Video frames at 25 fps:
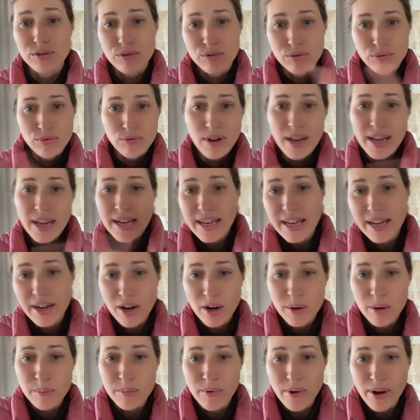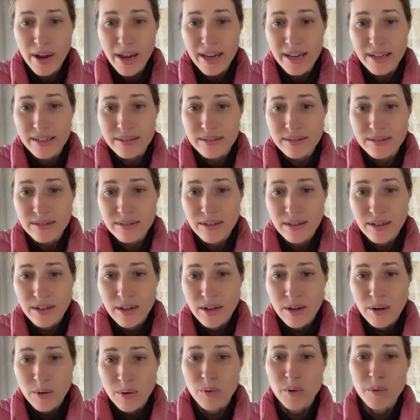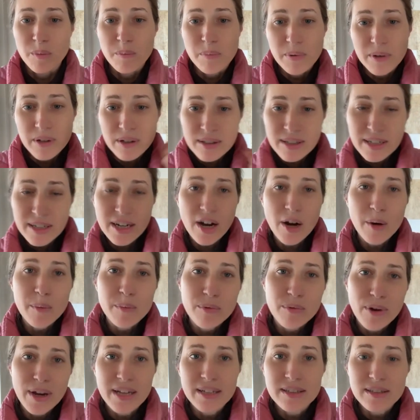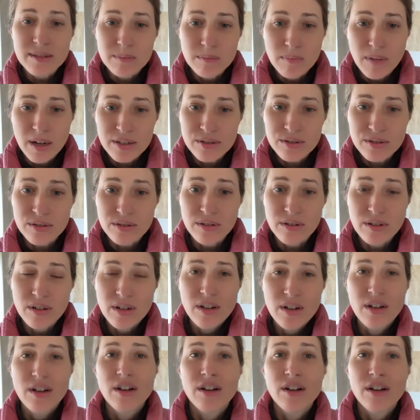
training our brains. We're building our brain's muscle